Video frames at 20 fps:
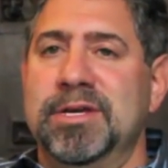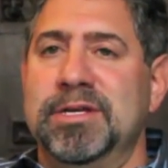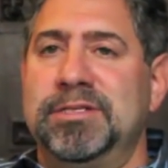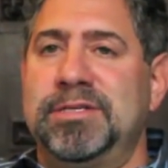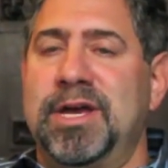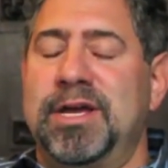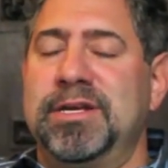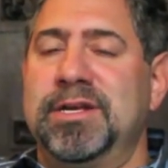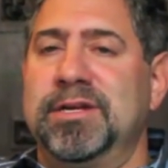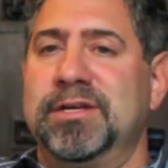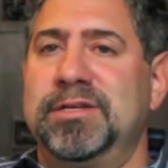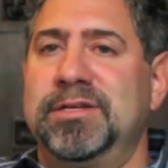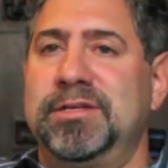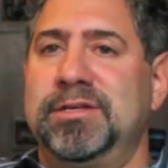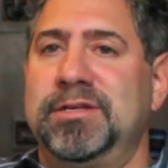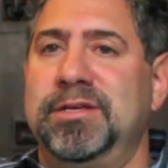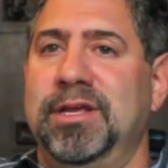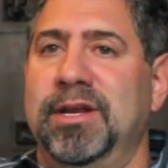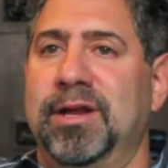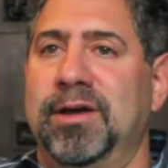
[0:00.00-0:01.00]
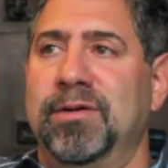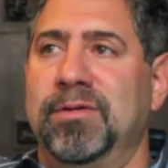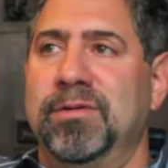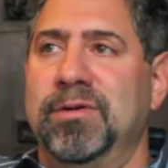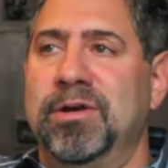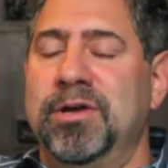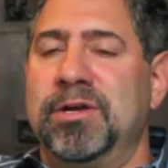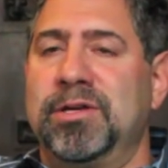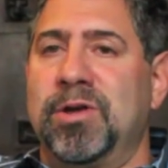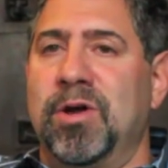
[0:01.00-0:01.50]
tend to, you know,
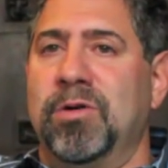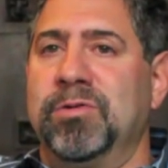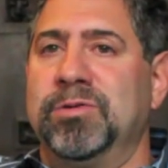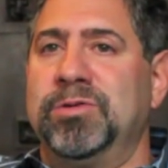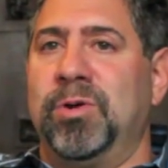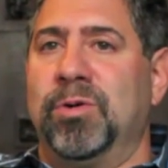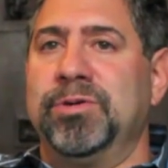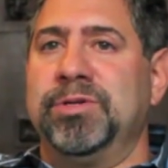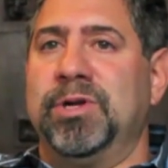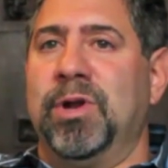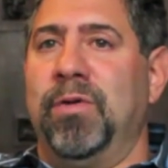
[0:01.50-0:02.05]
go towards an